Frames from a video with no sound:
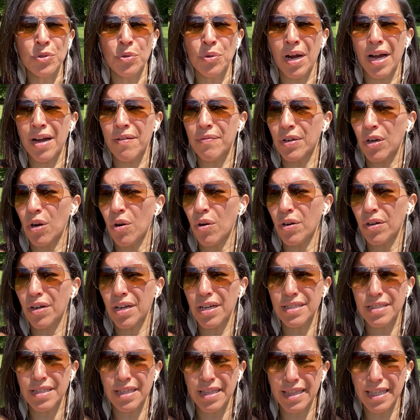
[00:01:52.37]
you're having all
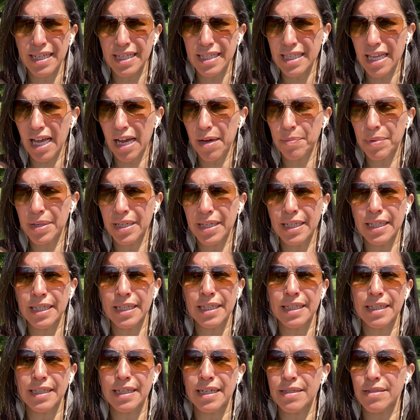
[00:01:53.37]
kinds of things
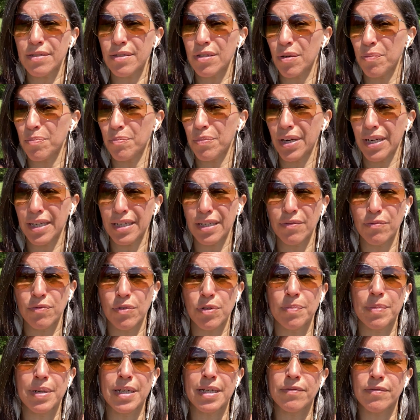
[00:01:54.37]
happening and some pregnant
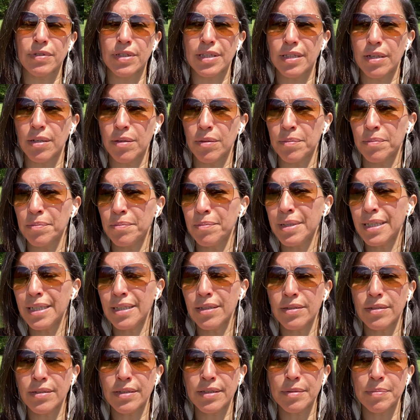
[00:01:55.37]
women with their
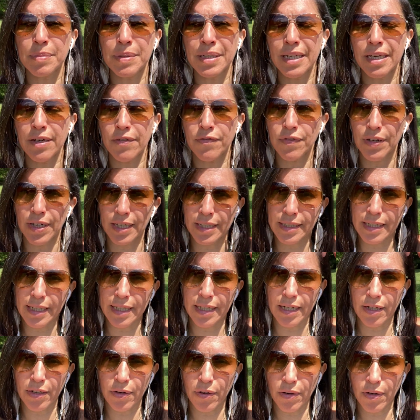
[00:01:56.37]
milk being
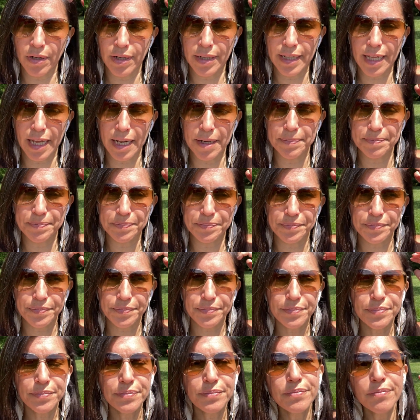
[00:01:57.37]
affected and all of that.
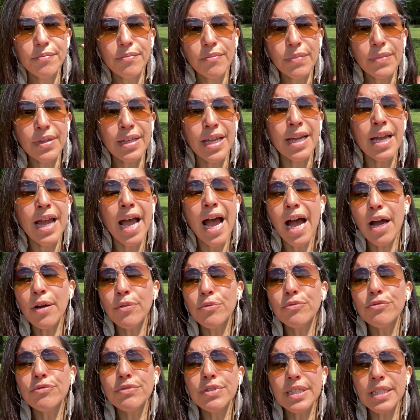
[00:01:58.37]
I
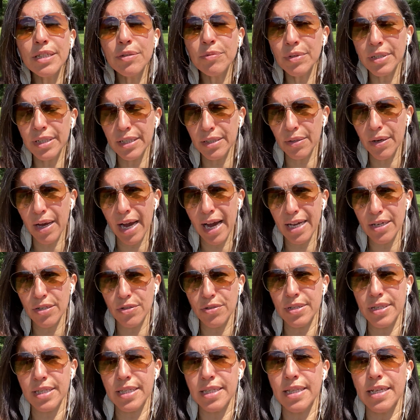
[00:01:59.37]
really wanted to
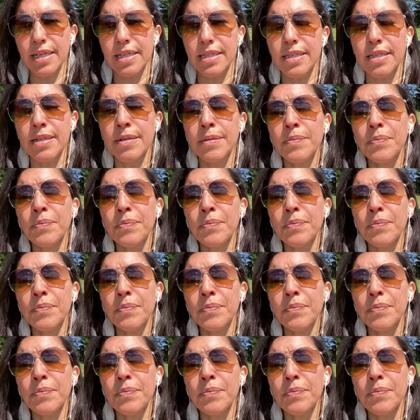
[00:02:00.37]
address this